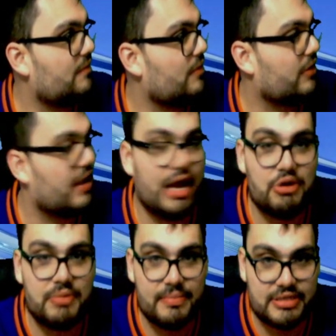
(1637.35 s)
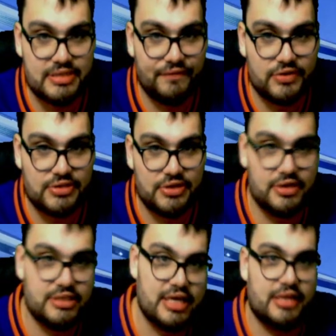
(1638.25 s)
Okay, I only missed the first
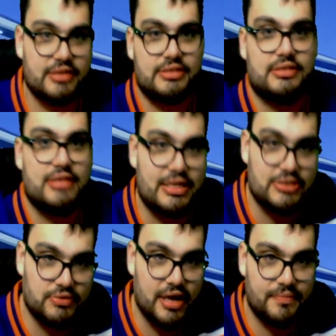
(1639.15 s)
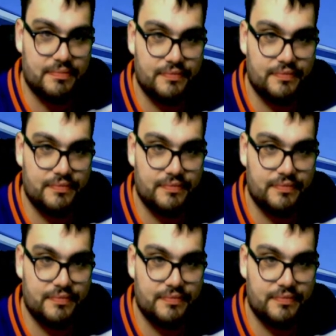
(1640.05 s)
30 seconds. That's okay.